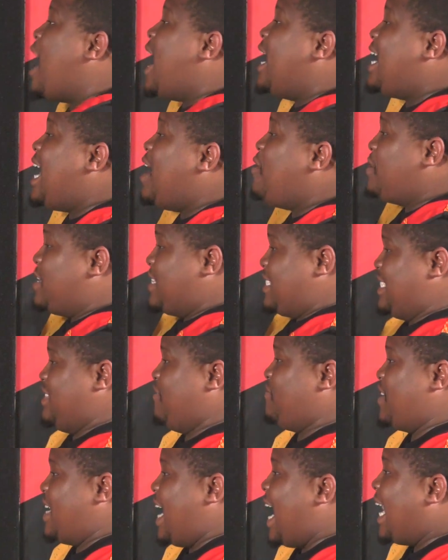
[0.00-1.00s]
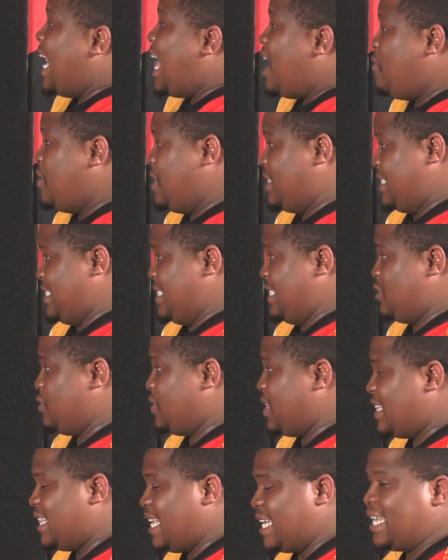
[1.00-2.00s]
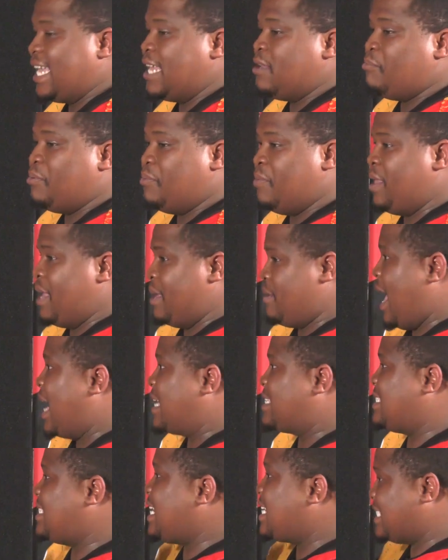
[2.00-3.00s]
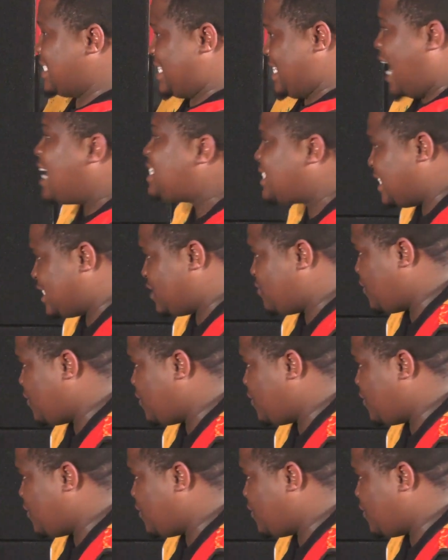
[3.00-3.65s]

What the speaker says: are now receiving allowances so that they can access gadgets